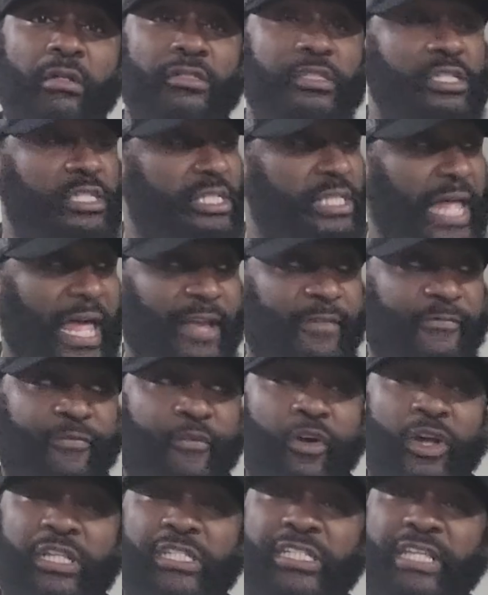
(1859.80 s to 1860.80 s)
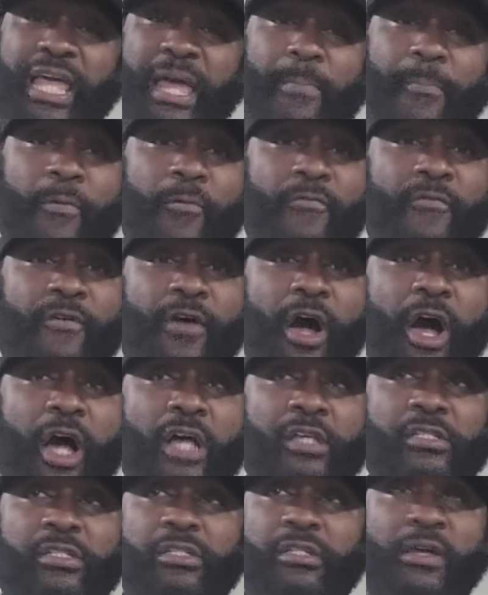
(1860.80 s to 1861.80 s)
Just like, for example, for
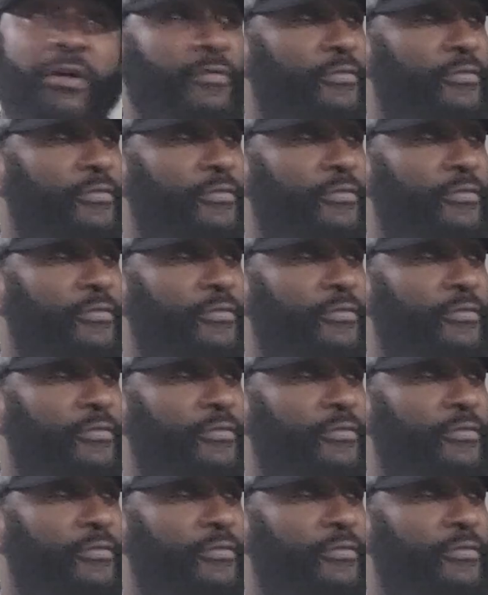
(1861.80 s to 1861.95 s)
us,